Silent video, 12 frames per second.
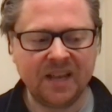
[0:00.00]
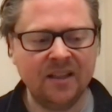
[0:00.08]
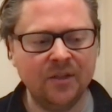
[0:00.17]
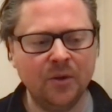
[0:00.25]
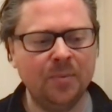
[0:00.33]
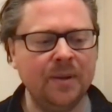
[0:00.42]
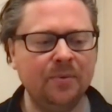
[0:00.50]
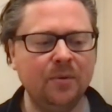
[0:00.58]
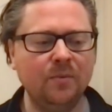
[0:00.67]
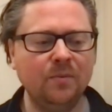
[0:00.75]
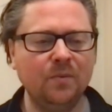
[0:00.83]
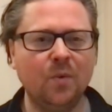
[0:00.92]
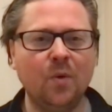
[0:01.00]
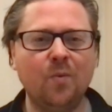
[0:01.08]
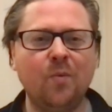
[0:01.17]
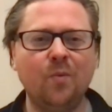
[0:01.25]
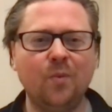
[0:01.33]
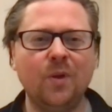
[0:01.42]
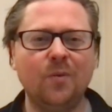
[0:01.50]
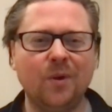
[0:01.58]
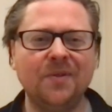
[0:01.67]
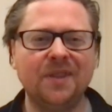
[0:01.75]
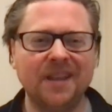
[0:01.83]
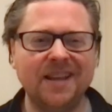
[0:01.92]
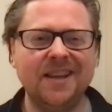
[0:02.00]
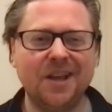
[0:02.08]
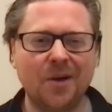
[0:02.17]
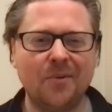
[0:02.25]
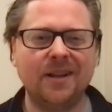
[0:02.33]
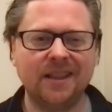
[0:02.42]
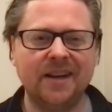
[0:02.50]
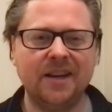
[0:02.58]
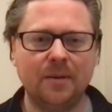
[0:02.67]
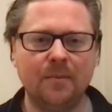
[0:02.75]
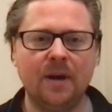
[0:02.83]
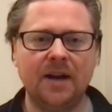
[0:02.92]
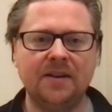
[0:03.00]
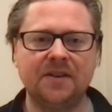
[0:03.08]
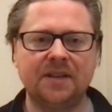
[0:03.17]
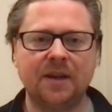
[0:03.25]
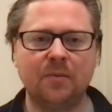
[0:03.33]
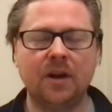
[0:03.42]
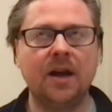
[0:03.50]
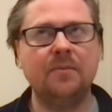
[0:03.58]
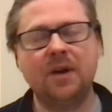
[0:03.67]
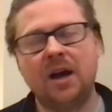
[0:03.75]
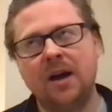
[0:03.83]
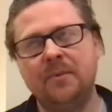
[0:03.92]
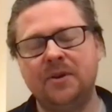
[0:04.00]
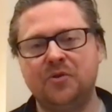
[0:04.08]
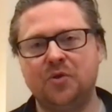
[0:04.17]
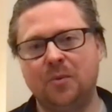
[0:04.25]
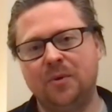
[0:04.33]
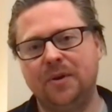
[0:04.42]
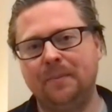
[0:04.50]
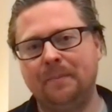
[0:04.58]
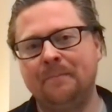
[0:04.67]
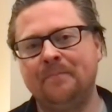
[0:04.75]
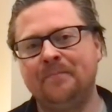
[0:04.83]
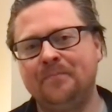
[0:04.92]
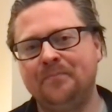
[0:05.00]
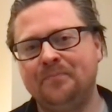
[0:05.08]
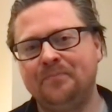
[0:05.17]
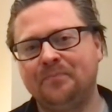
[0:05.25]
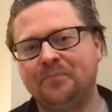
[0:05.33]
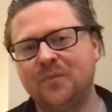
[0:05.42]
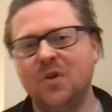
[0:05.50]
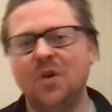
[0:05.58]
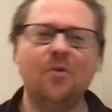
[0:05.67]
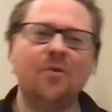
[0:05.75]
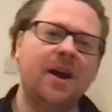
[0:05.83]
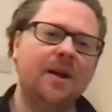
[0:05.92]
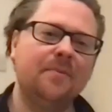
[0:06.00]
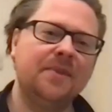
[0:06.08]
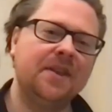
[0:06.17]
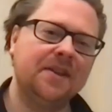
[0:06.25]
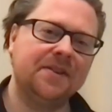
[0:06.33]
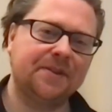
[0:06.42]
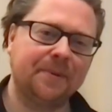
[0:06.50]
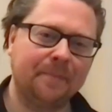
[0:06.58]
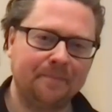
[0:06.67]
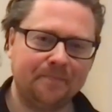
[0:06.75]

a lot of people will will want the egoic linear mind to say, well, I'm I'm Andromedan, or I'm this.